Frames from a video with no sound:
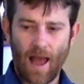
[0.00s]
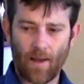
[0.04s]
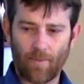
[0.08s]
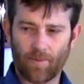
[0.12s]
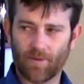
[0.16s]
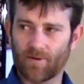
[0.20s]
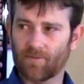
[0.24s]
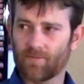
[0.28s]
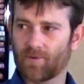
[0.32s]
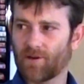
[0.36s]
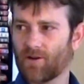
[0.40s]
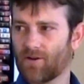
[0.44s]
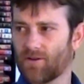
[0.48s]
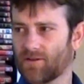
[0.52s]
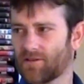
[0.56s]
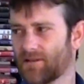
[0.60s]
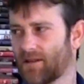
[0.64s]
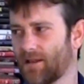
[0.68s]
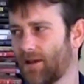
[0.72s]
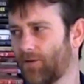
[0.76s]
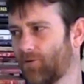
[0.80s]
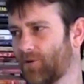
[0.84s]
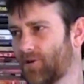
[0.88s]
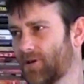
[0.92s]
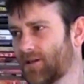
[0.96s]
happened because
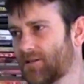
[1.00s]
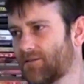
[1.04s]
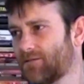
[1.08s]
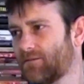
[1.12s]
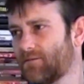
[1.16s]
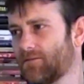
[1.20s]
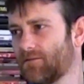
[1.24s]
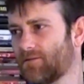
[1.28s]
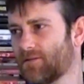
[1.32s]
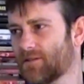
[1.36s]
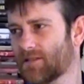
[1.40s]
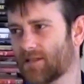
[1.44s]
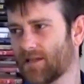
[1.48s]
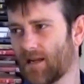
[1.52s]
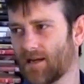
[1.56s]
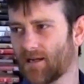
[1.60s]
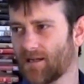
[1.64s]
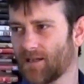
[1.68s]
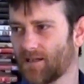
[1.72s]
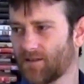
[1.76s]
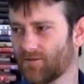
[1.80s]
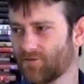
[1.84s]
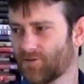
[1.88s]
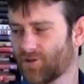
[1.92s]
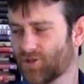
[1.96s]
they wanted
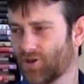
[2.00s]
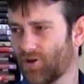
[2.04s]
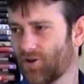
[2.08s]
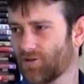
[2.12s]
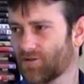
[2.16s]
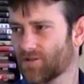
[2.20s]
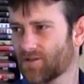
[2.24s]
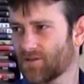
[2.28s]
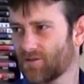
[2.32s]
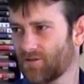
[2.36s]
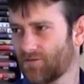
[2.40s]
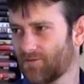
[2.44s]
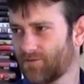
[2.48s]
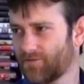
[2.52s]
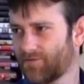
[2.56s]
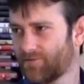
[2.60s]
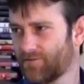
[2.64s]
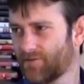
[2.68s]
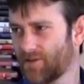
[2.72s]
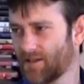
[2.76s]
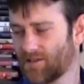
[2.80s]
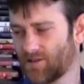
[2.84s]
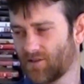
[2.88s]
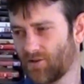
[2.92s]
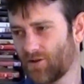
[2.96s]
stunning shots of
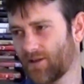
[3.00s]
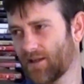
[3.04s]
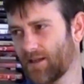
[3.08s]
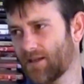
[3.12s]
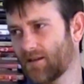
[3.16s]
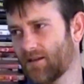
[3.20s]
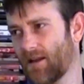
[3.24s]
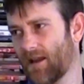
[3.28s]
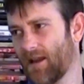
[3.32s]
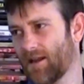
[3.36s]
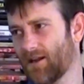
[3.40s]
exotic